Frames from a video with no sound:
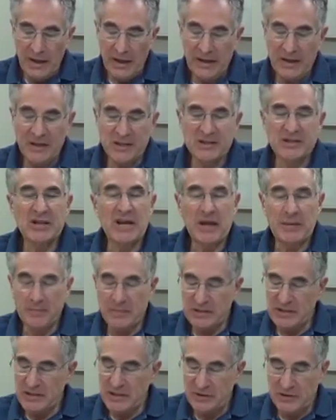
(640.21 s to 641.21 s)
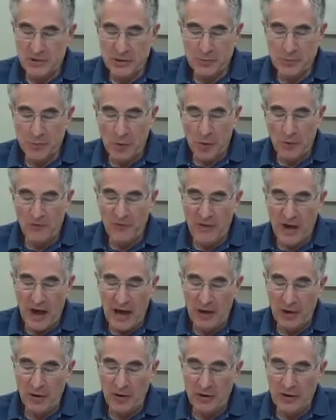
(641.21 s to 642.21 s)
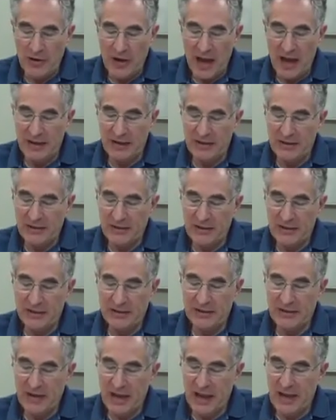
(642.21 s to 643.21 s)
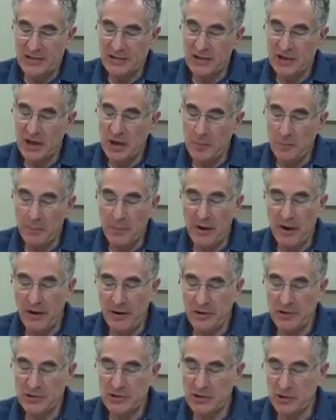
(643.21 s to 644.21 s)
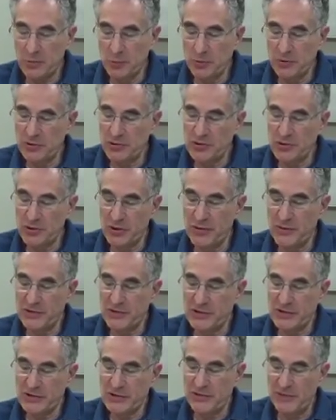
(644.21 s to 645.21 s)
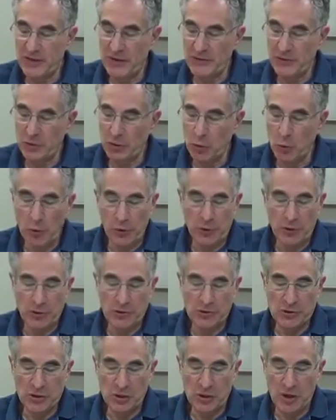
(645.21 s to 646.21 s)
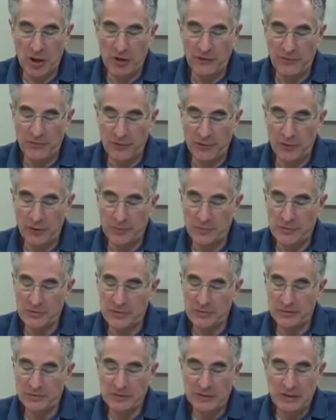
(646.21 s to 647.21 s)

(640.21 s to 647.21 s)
Any statements in this profile are not intended as a comparison with the services of other lawyers or law firms.